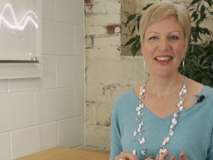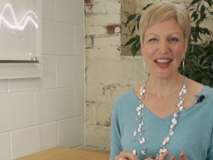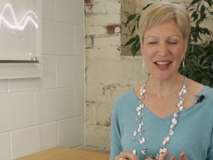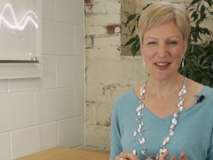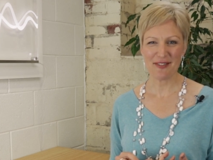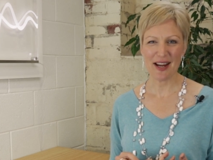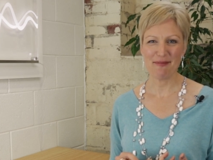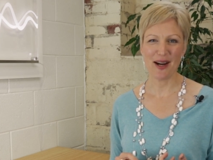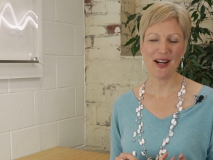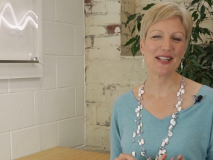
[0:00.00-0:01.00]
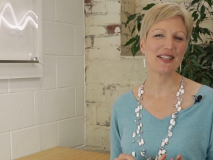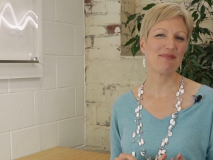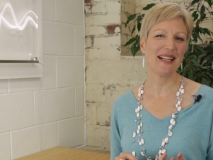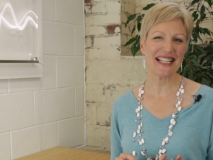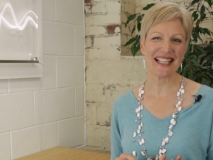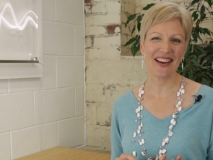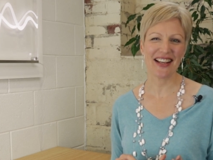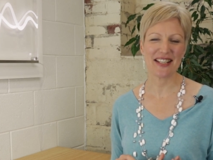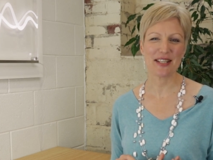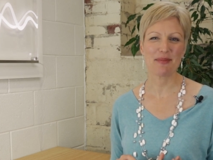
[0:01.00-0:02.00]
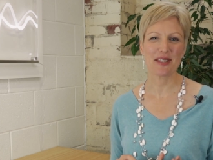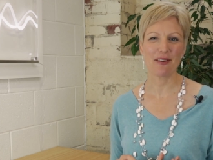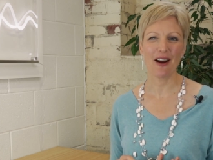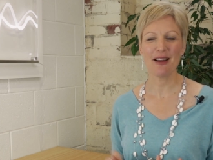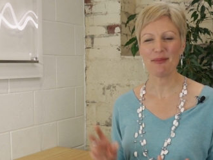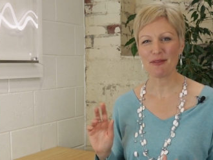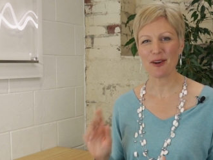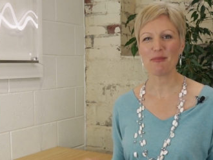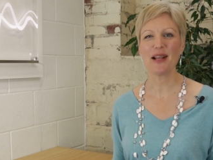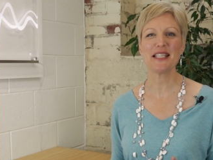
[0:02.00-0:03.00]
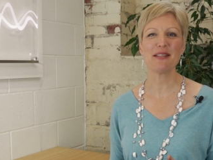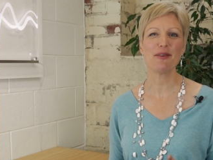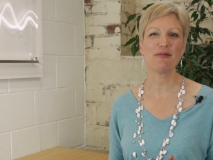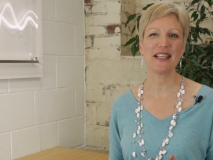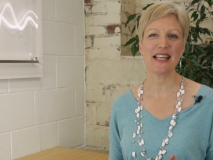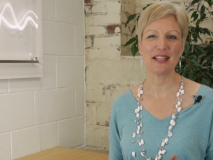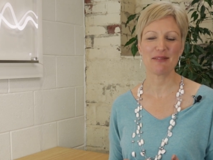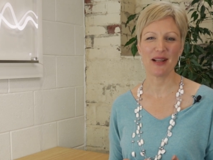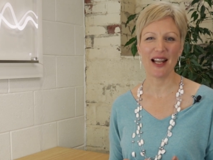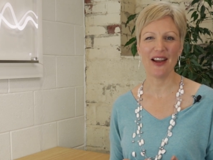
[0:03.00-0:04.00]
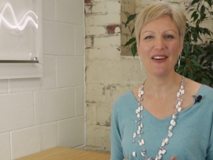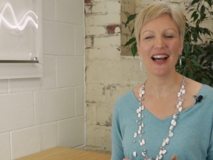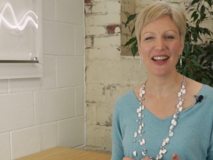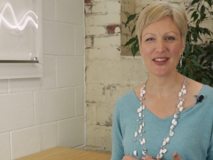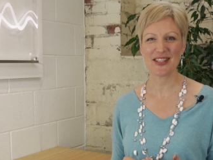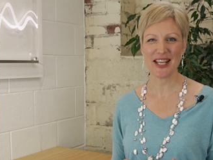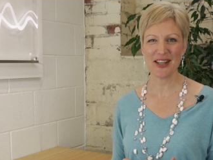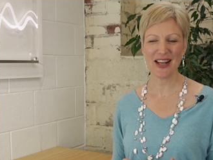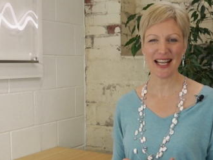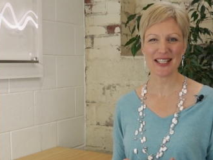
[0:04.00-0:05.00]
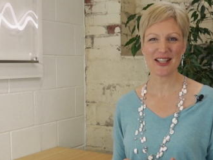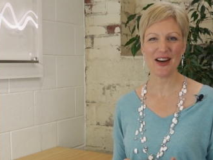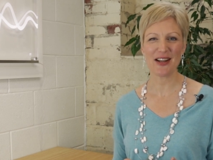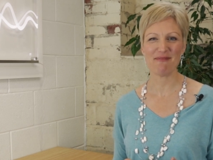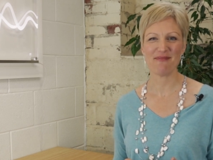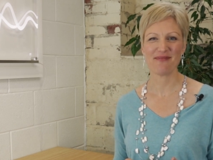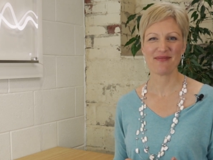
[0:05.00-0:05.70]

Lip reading: Thank you very much. Please like and subscribe. I've got plenty more videos below, and I'll see you next time.